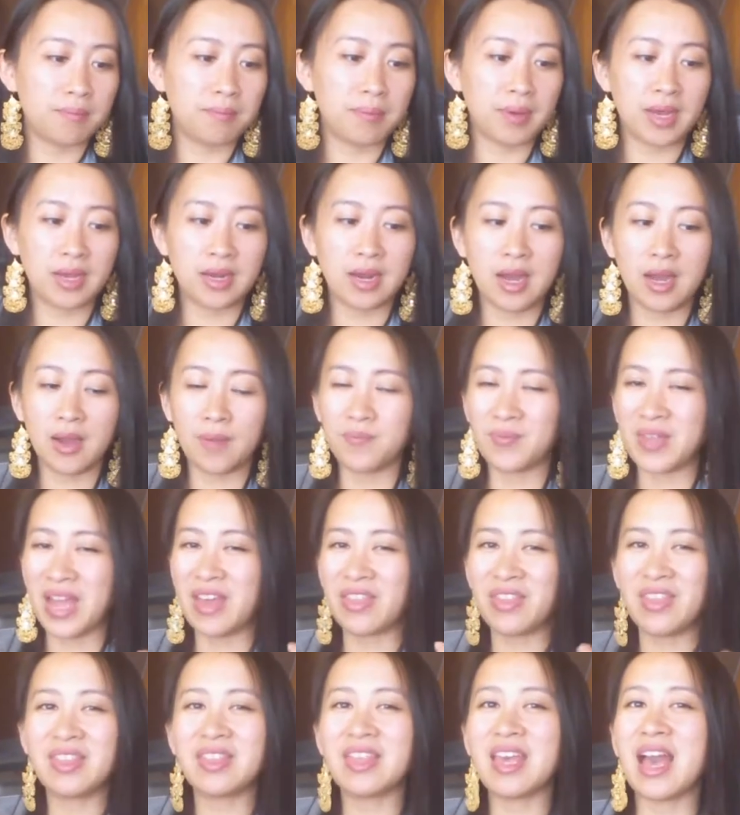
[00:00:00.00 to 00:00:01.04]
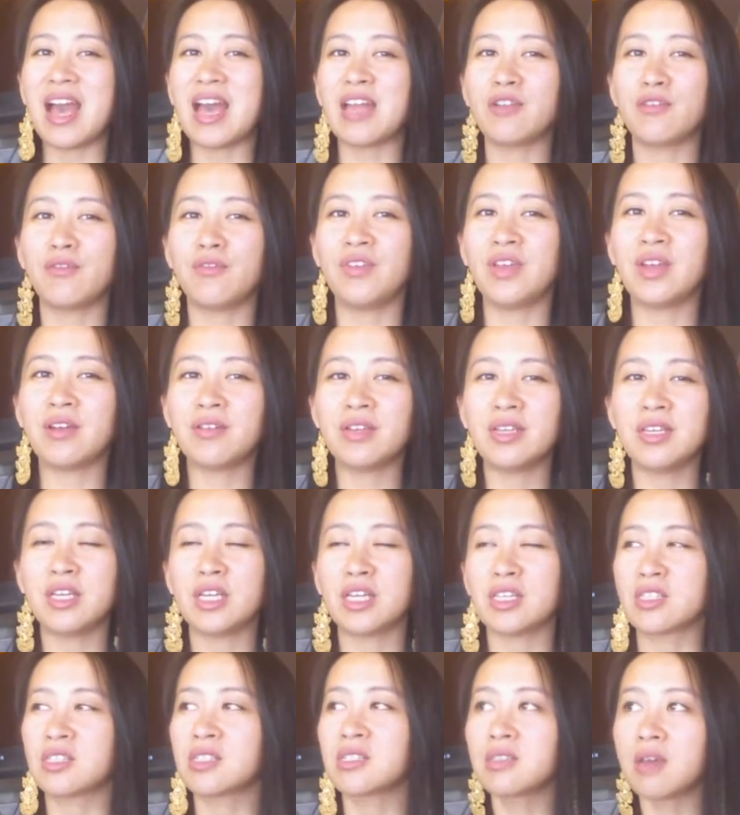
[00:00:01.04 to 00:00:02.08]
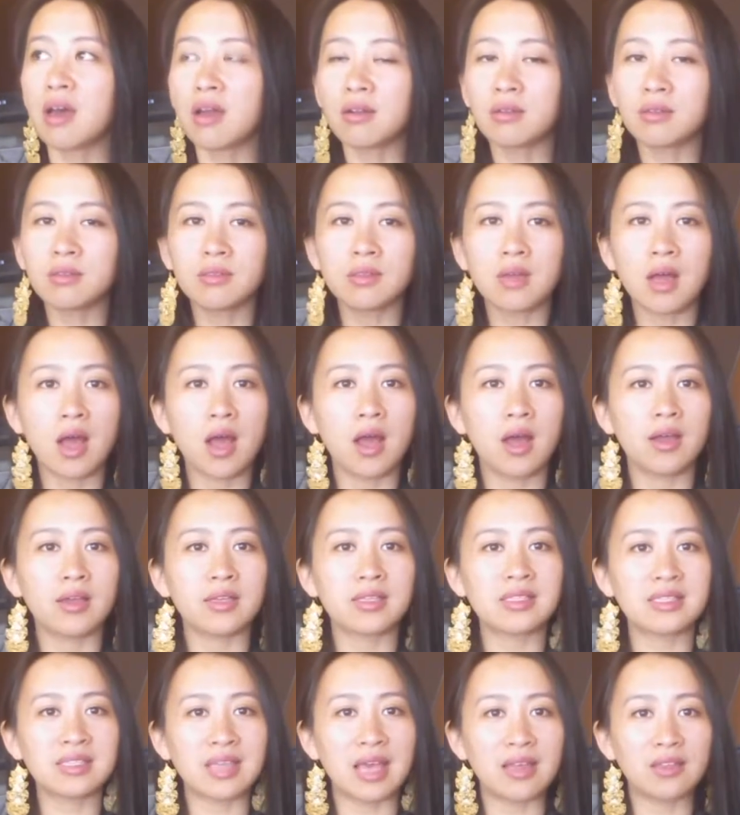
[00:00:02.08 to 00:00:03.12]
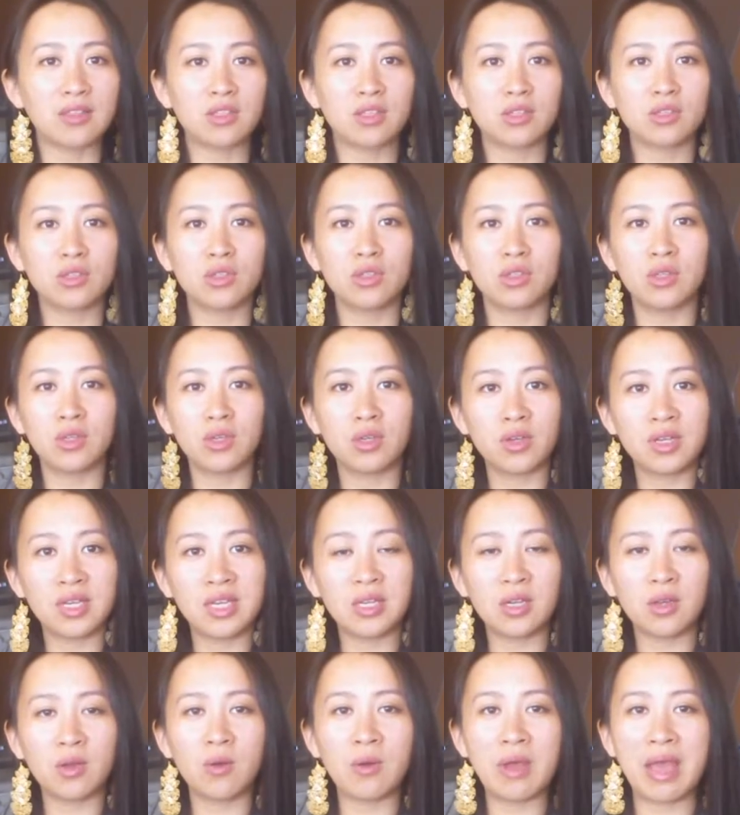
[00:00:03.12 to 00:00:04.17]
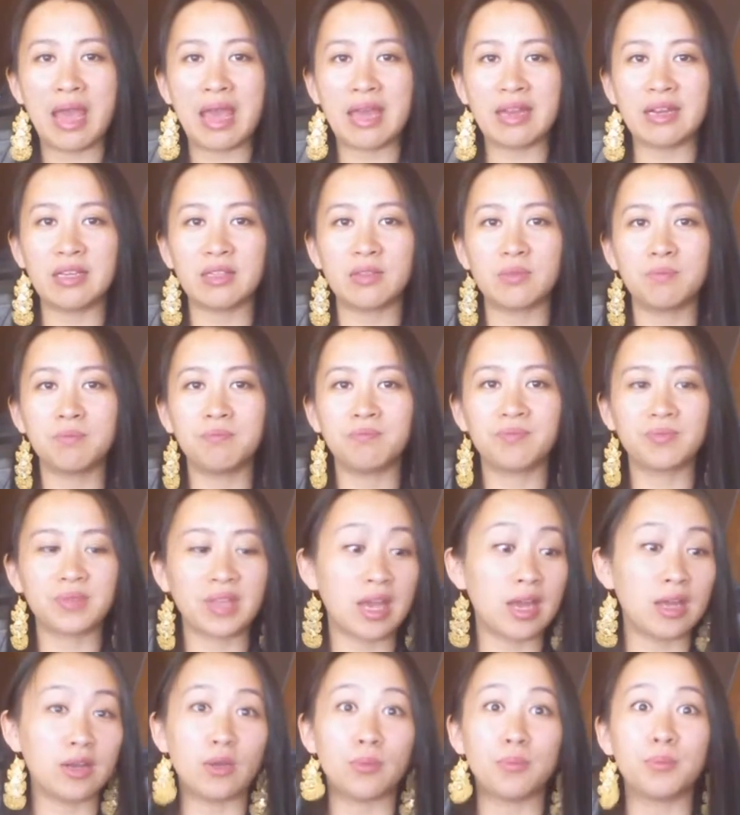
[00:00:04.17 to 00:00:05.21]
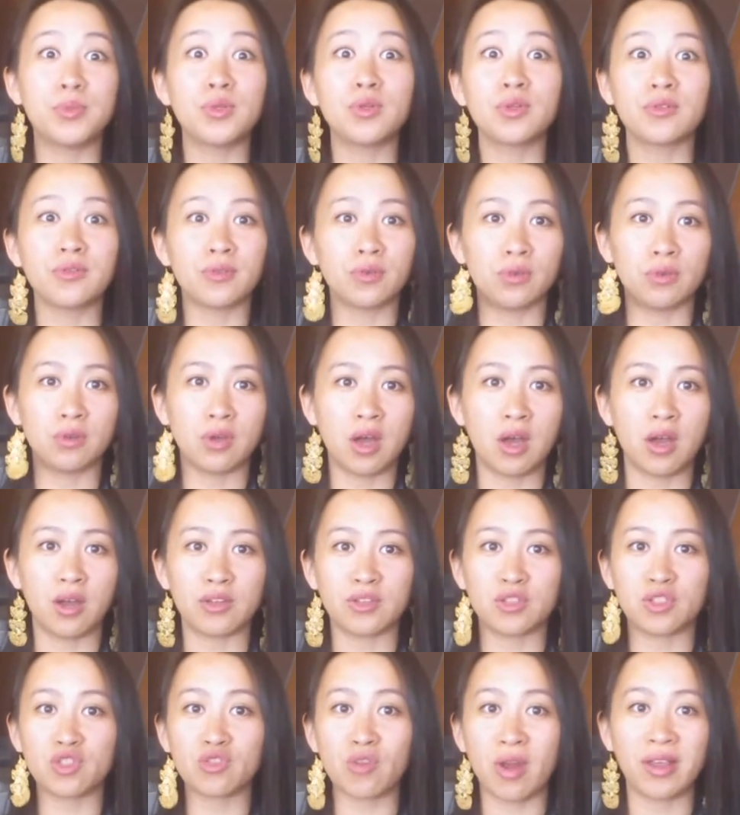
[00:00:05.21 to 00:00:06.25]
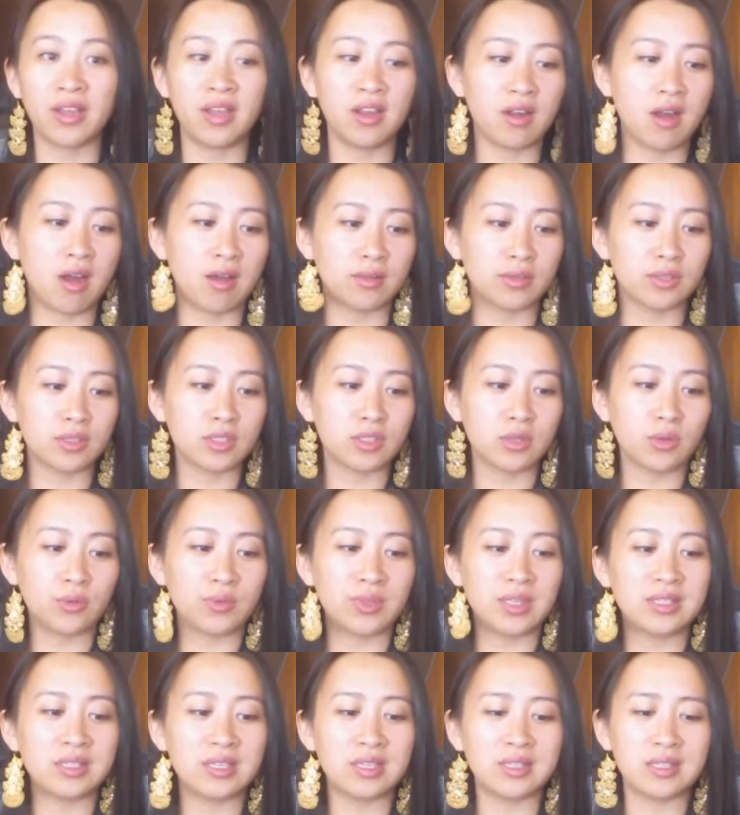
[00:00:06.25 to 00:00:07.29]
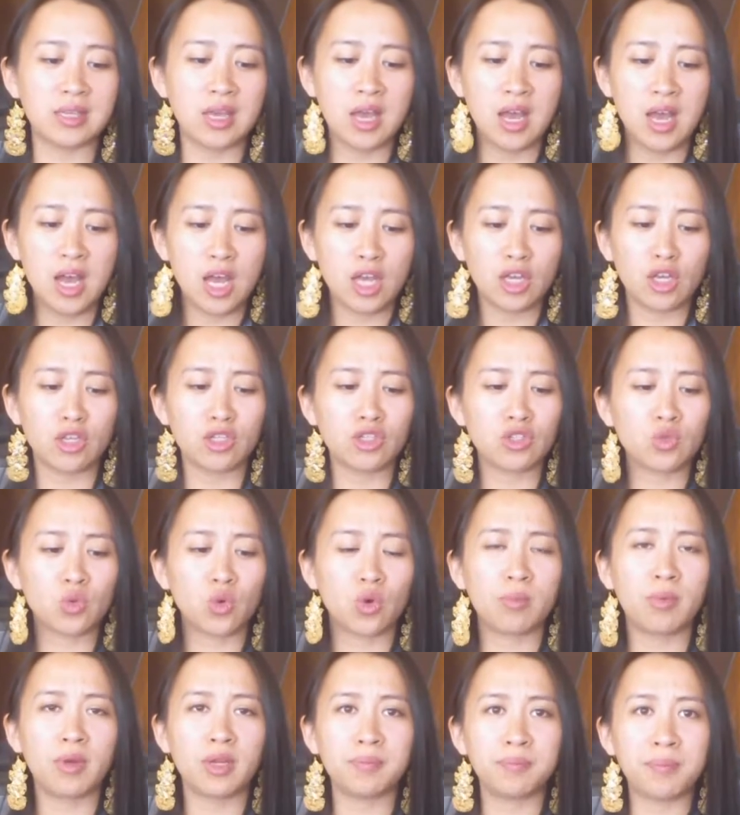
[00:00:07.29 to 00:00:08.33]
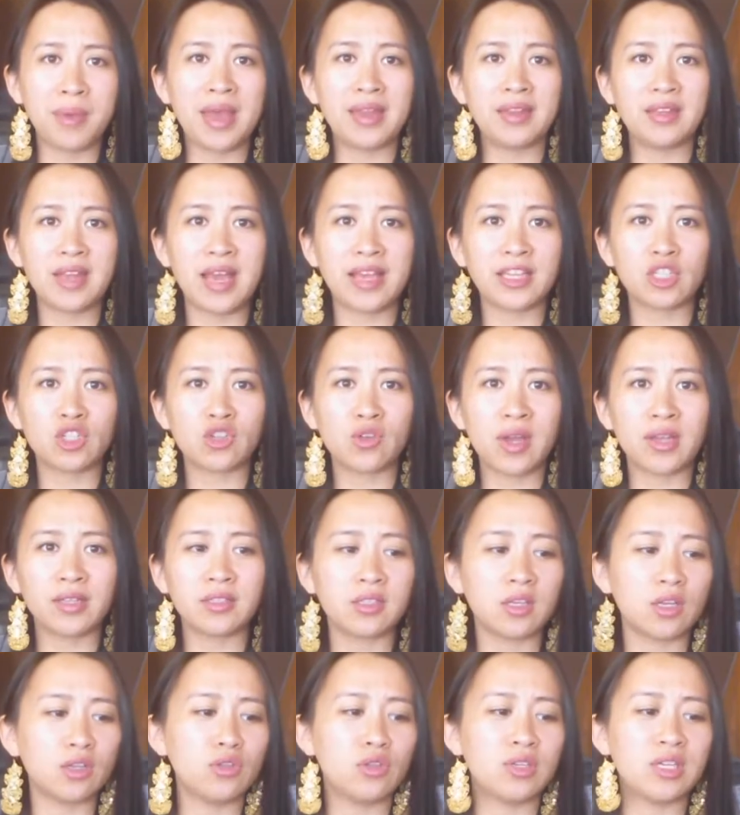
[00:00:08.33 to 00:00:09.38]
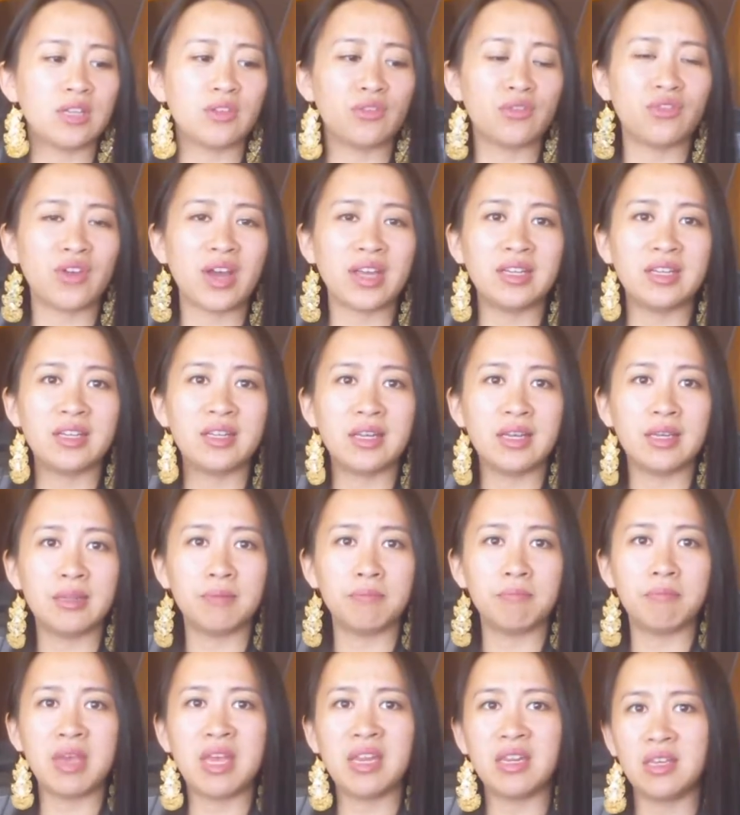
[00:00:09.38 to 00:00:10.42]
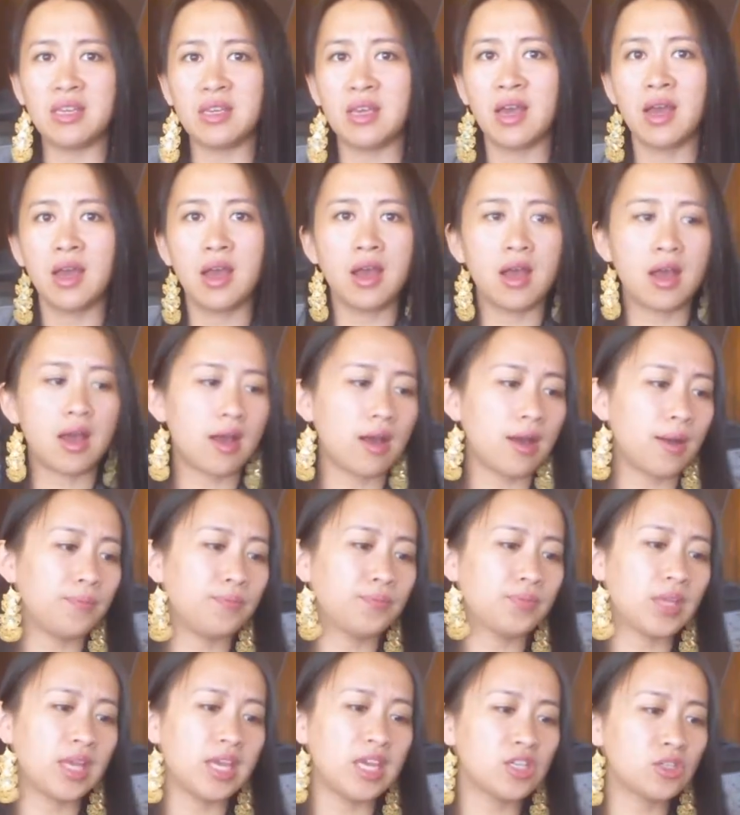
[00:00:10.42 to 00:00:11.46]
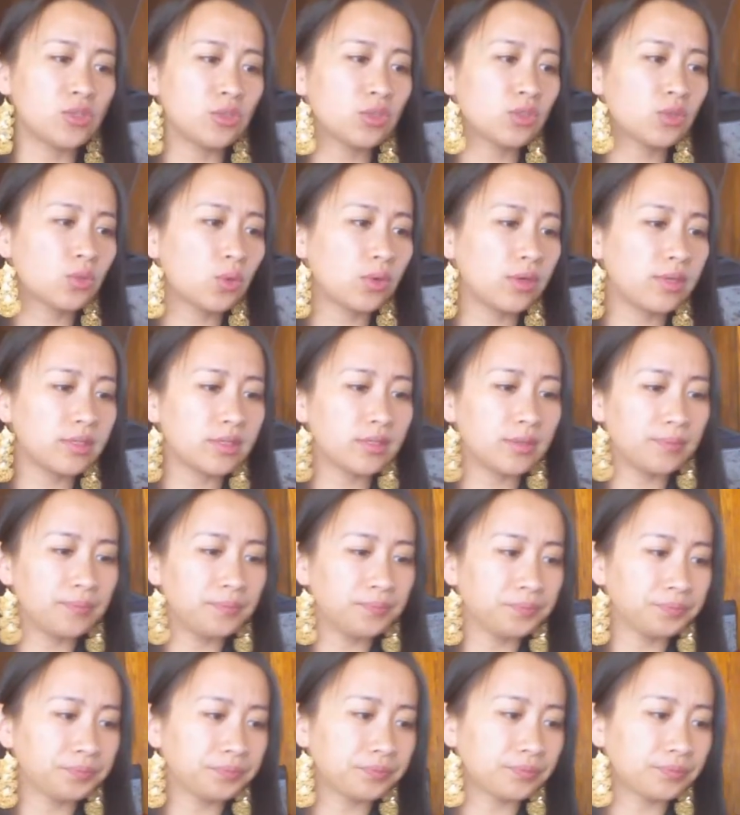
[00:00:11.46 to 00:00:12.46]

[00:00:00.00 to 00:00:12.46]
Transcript: But I think they add a very subtle scent to the cookie dough and a beautiful striking color. So this is a store-bought pandan extract. You can find it in many Asian stores.